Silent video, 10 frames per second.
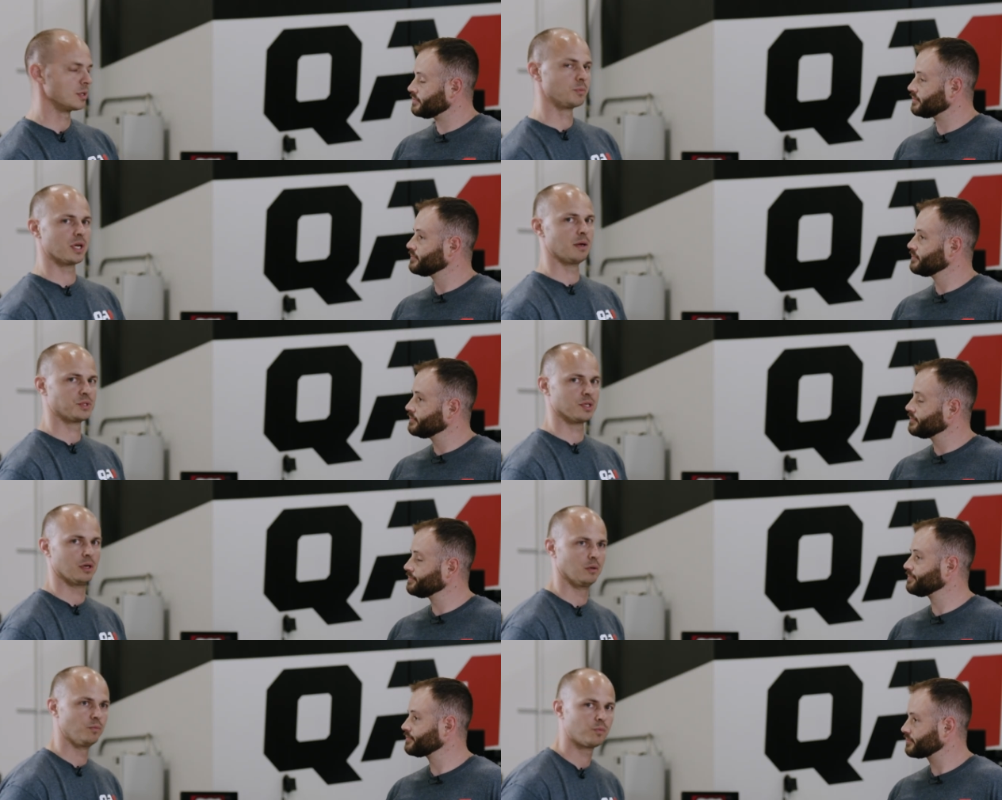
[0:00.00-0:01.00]
Speaker 1: sometimes
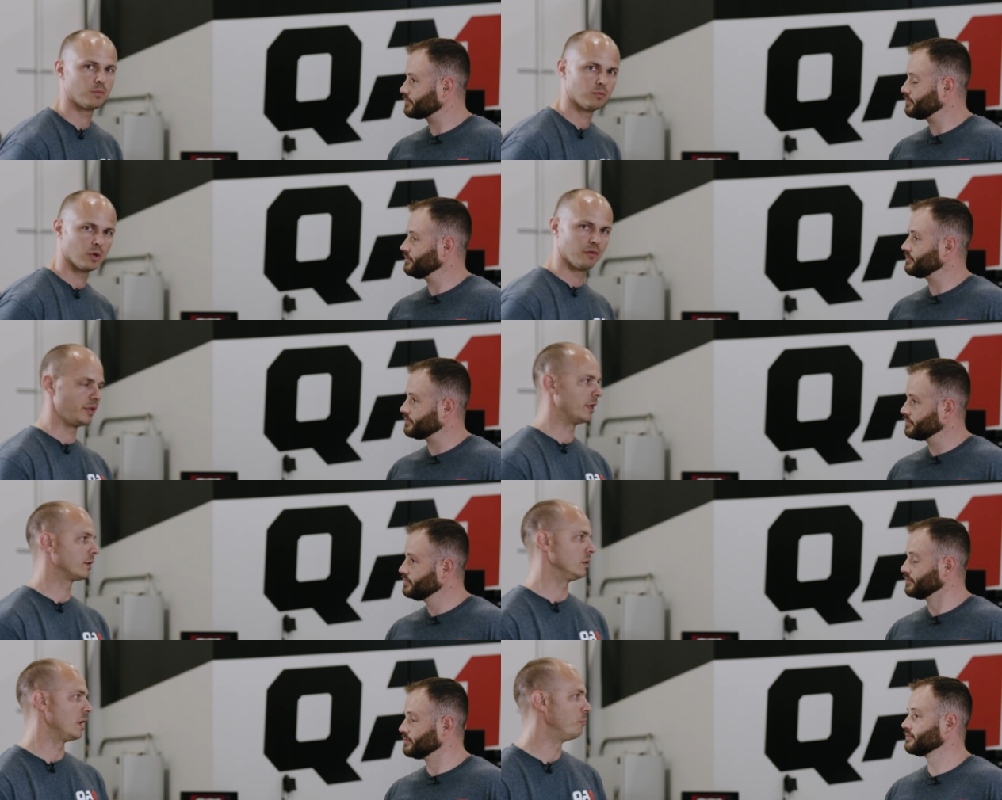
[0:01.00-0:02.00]
uh... a
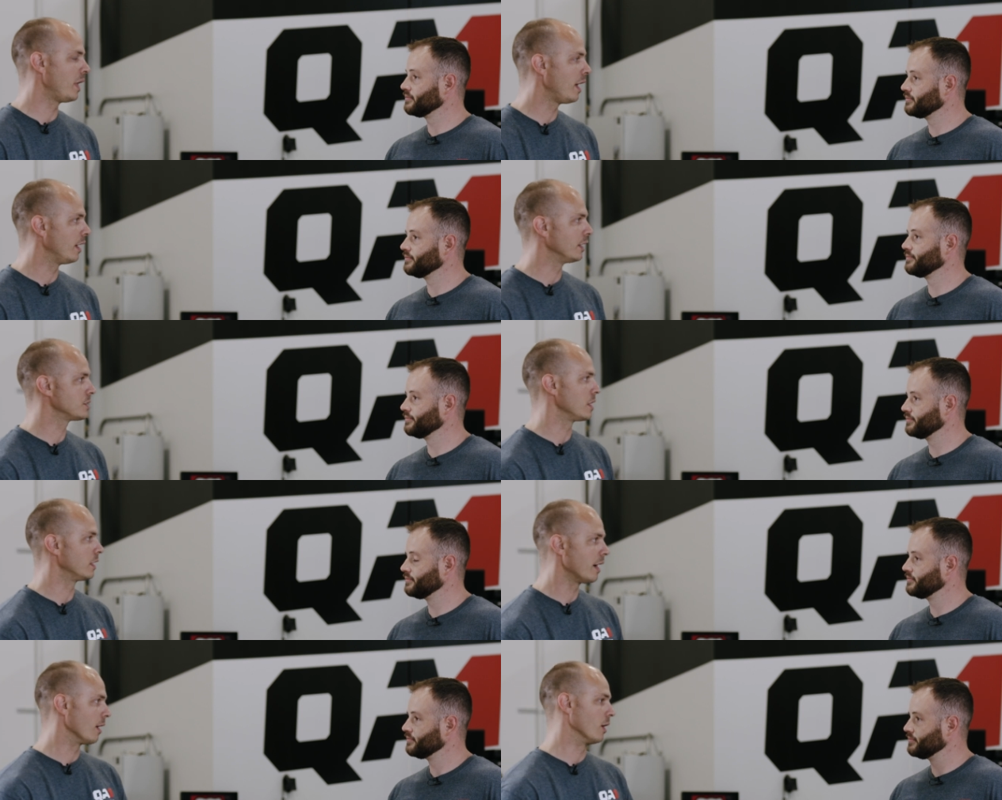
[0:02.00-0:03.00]
vehicle on bags,
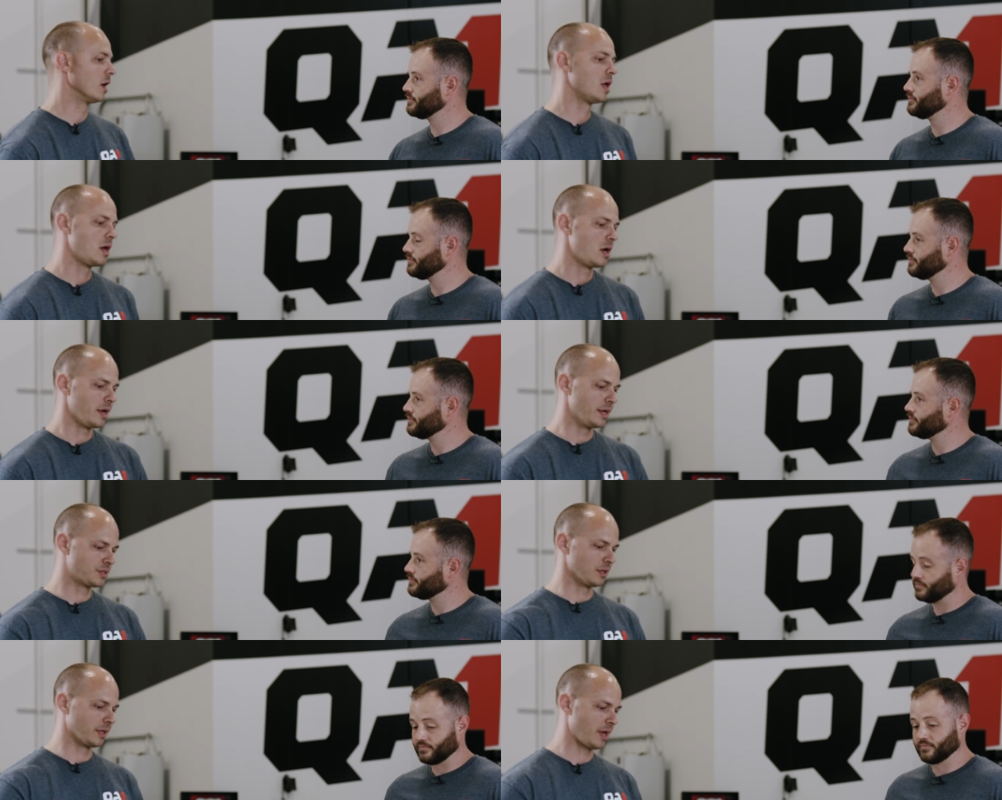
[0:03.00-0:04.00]
on air,
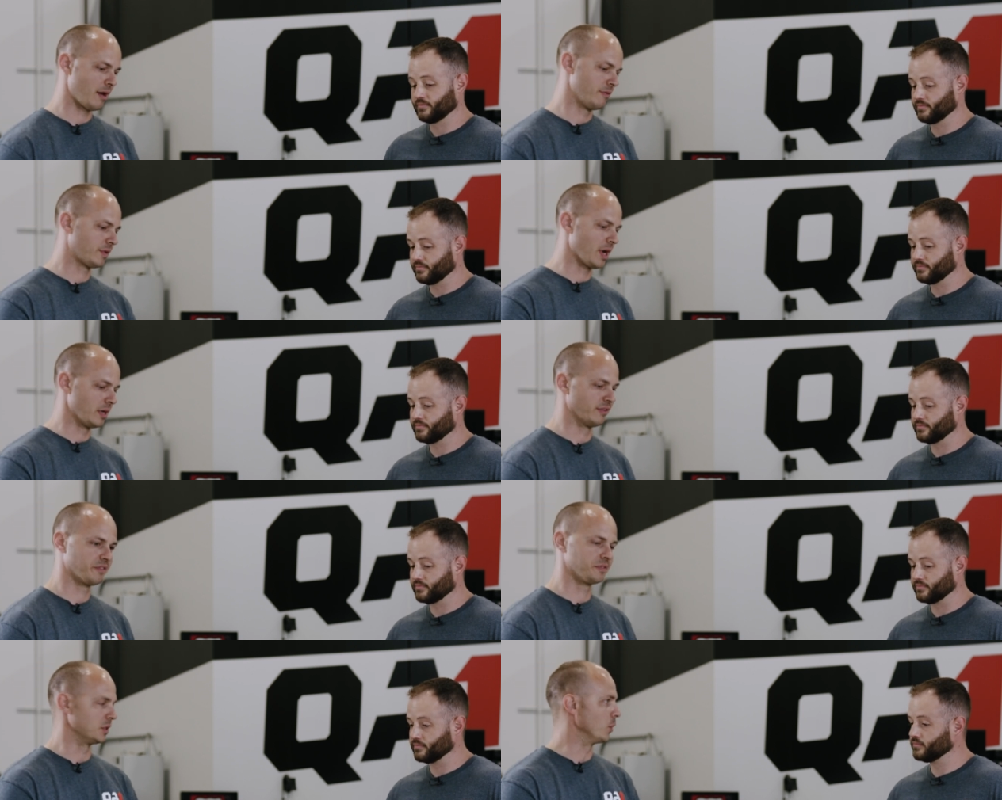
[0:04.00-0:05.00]
it's going to have kind of a
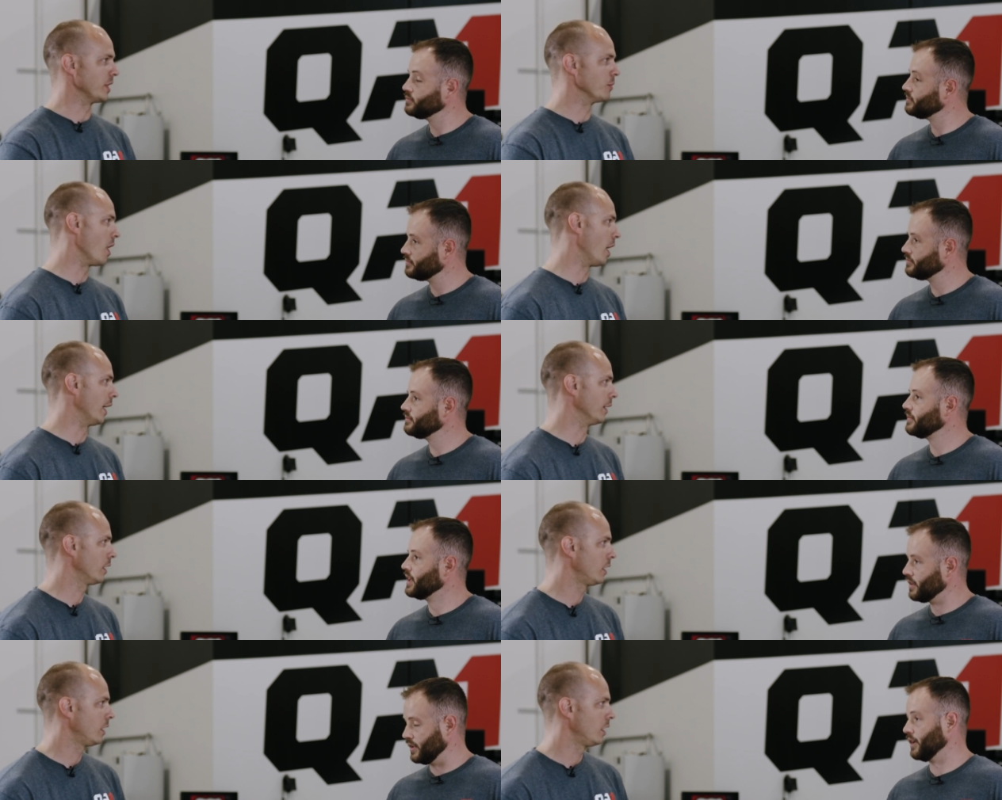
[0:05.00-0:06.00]
floaty ride.
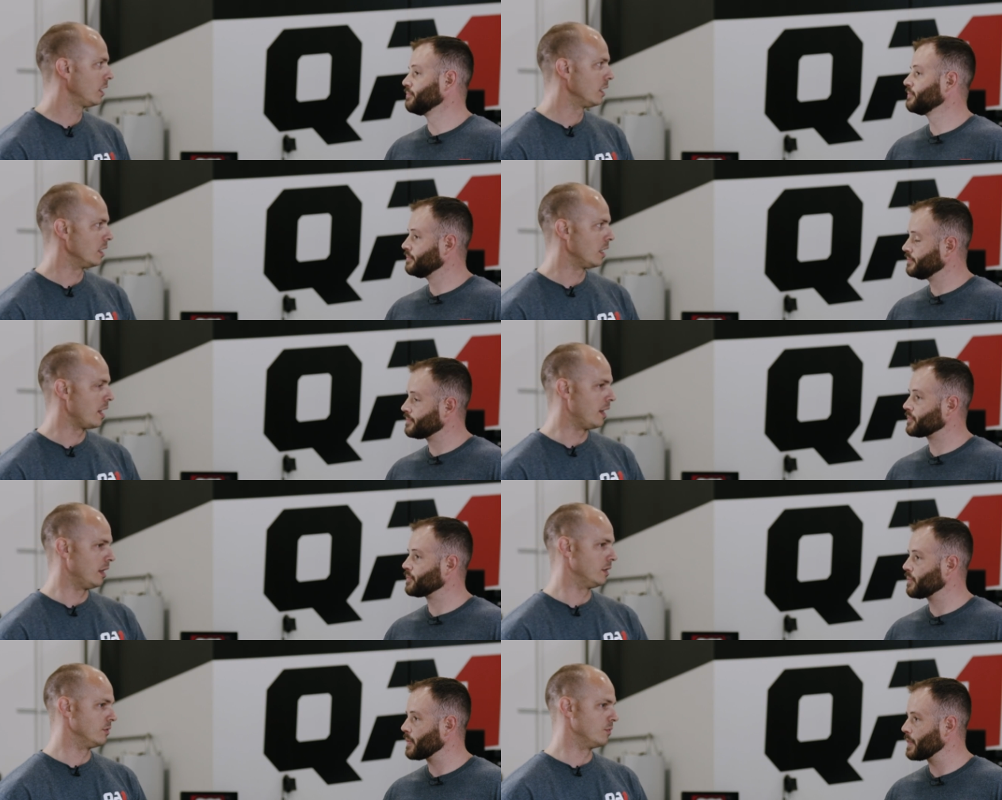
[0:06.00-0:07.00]
Speaker 2: Yep.
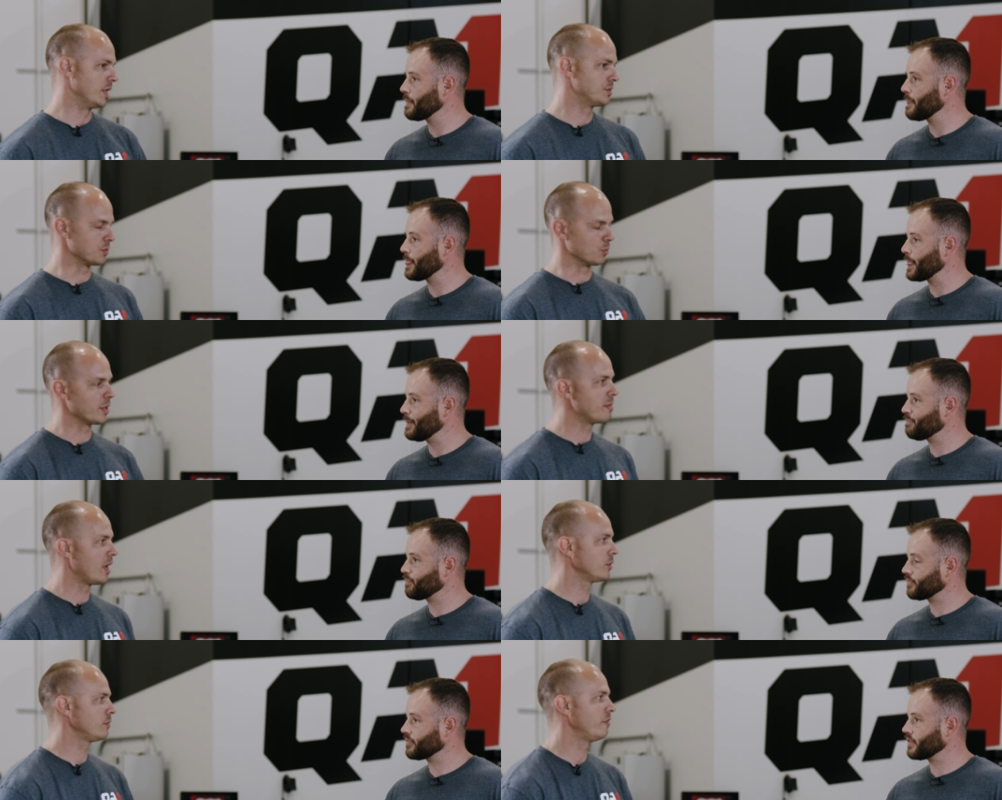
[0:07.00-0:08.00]
Speaker 1: And is the
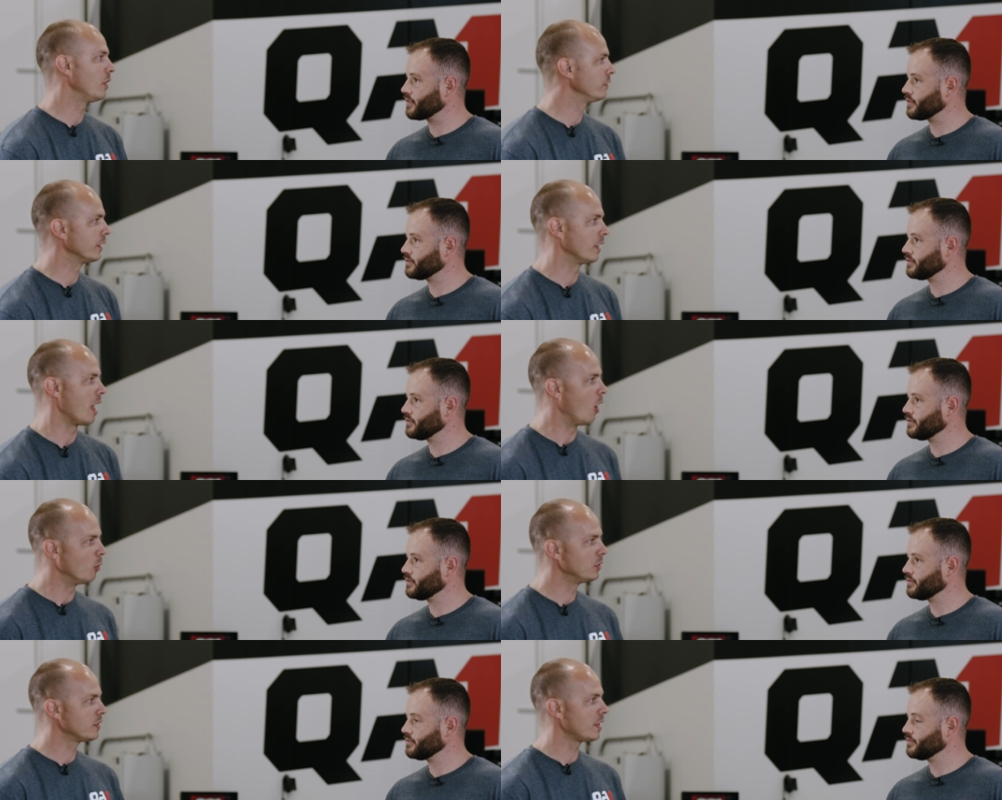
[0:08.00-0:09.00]
rebound valving going to
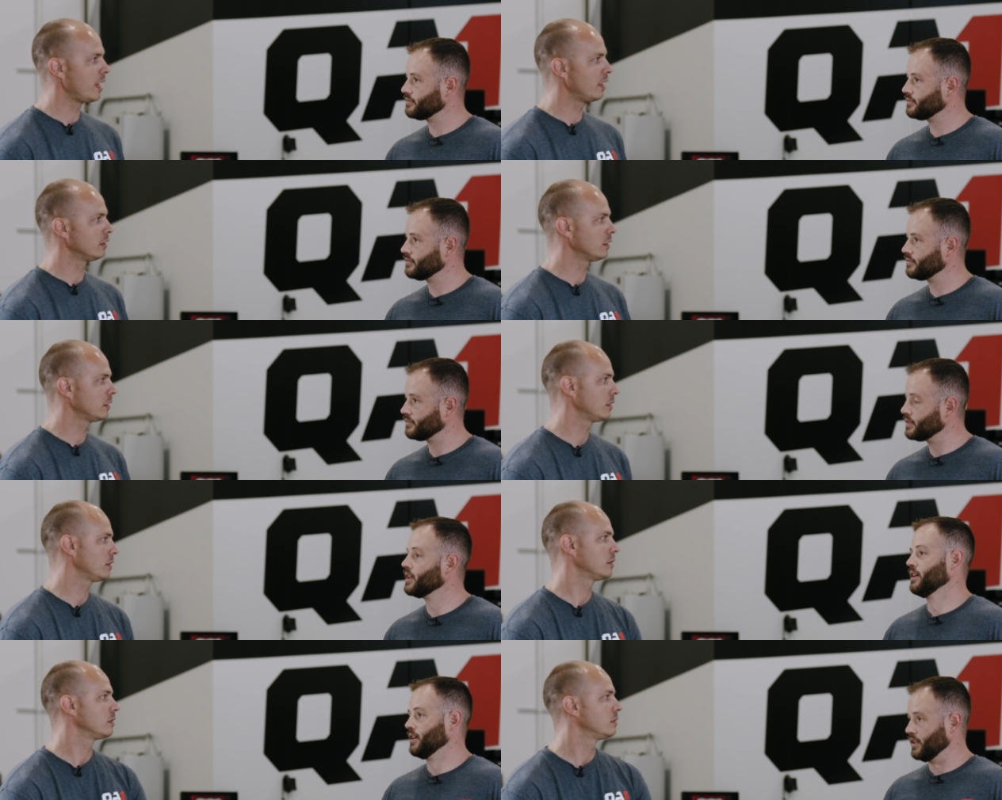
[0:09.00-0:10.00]
help with that?
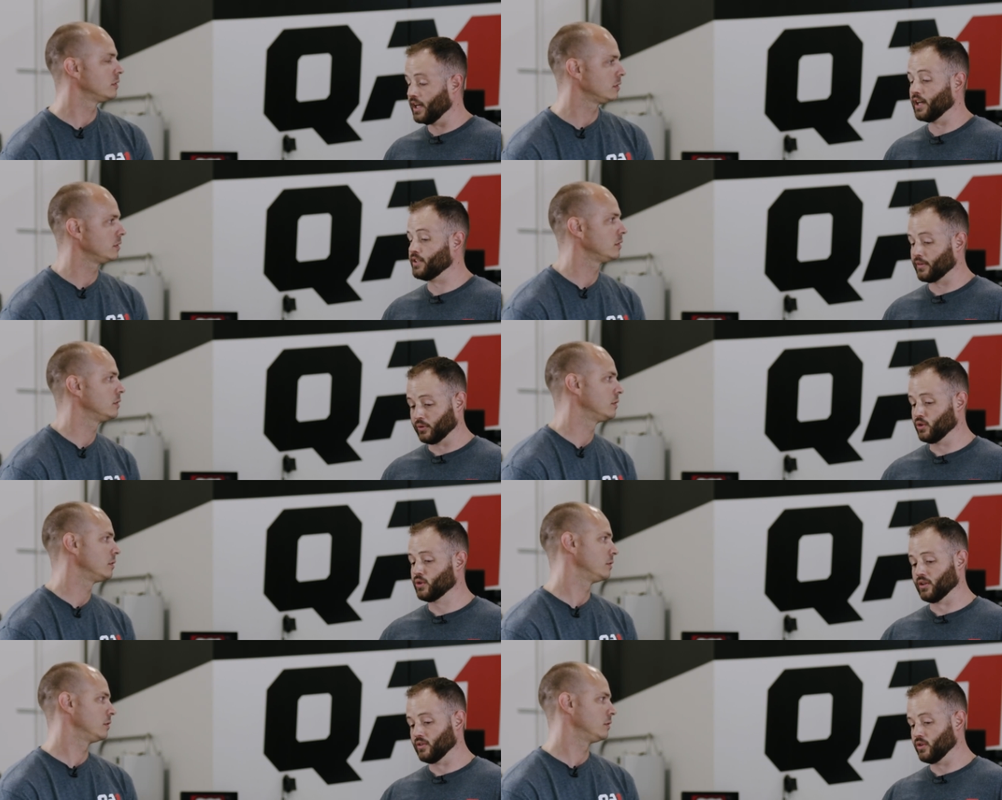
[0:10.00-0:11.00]
Speaker 2: Yeah, definitely. You
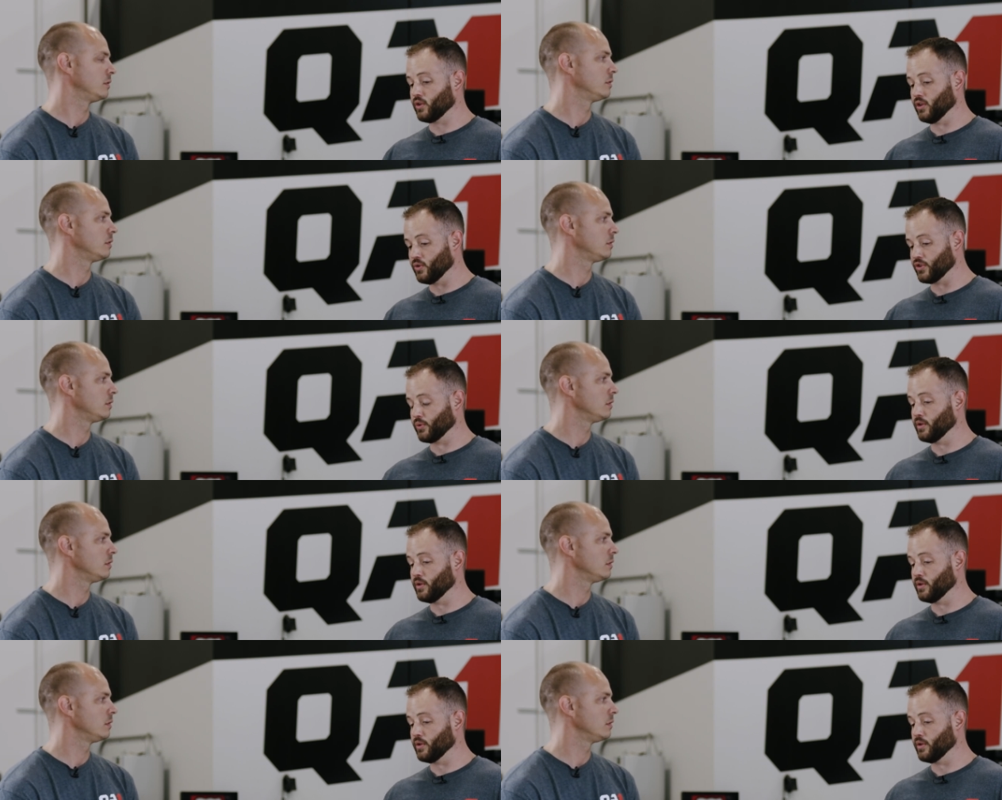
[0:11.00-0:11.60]
can you can use the